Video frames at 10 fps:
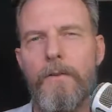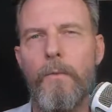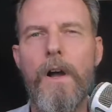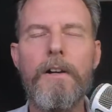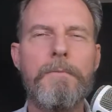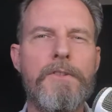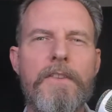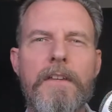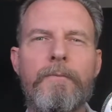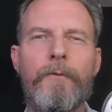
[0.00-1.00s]
Welcome to
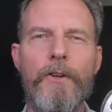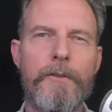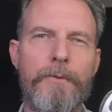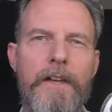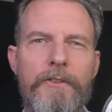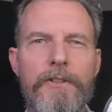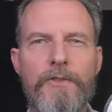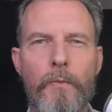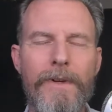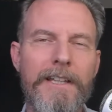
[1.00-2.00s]
the Infernal
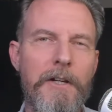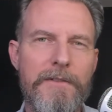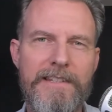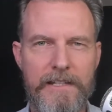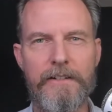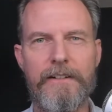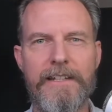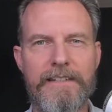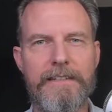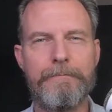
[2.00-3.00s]
Brotherhood's Willow
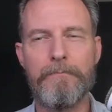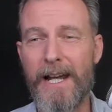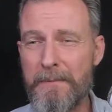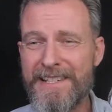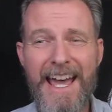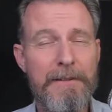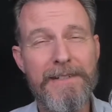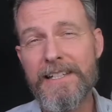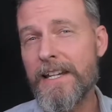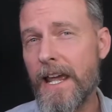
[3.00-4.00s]
series. My name is Adam,
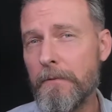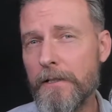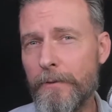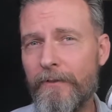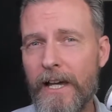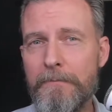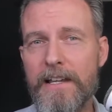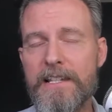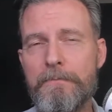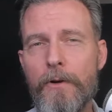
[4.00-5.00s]
and today I'm going to provide
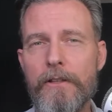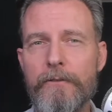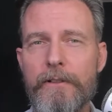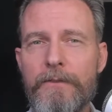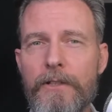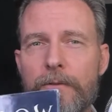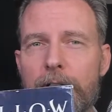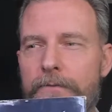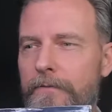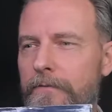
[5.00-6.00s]
my spoiler review
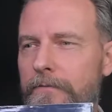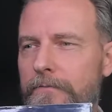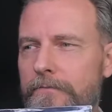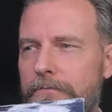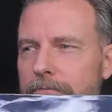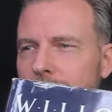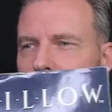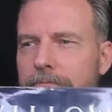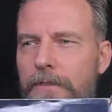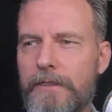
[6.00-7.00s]
of,
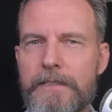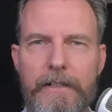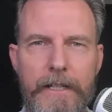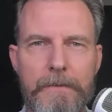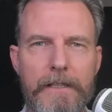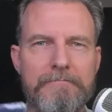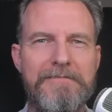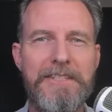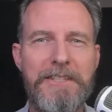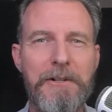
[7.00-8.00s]
well, it's already up there,
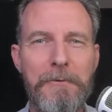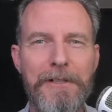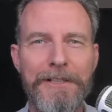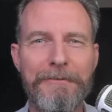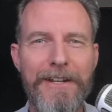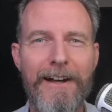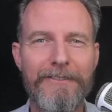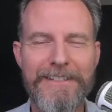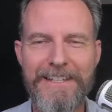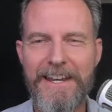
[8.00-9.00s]
the Willow
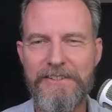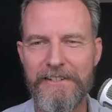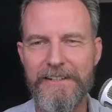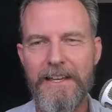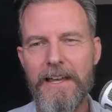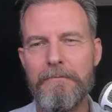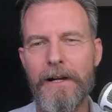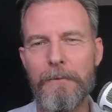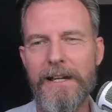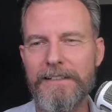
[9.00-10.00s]
Novelization
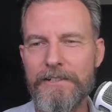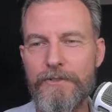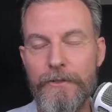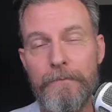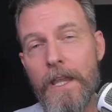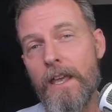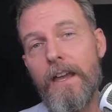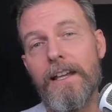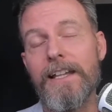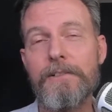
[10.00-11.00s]
by Wayland Drew.
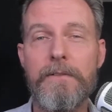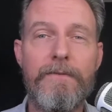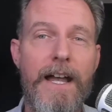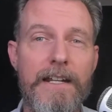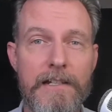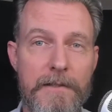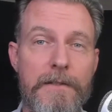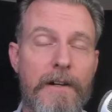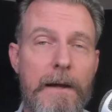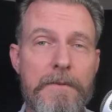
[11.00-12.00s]
I'd like to invite you to
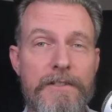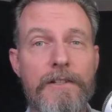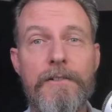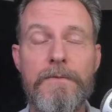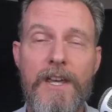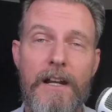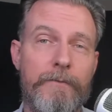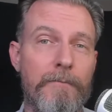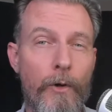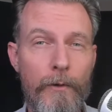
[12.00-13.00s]
subscribe to this YouTube channel
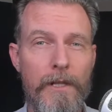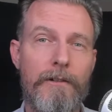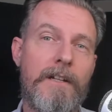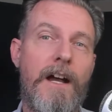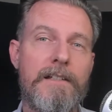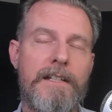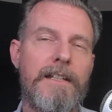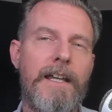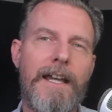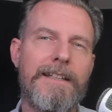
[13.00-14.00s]
for more Willow
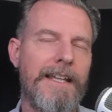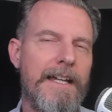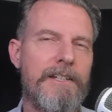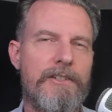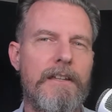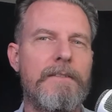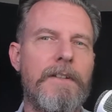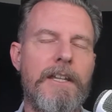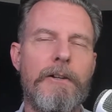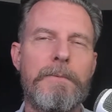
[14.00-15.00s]
content, and like and share the
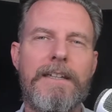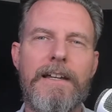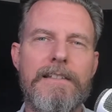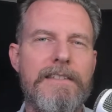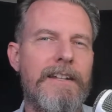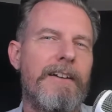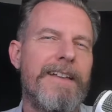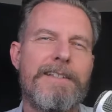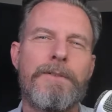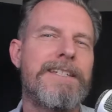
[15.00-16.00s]
video because, you know,
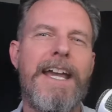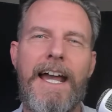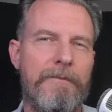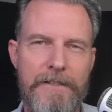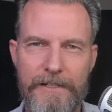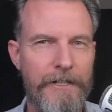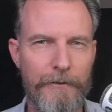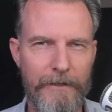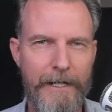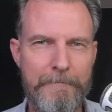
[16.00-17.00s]
that's what you have to
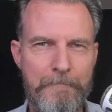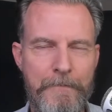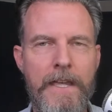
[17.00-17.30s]
do, right?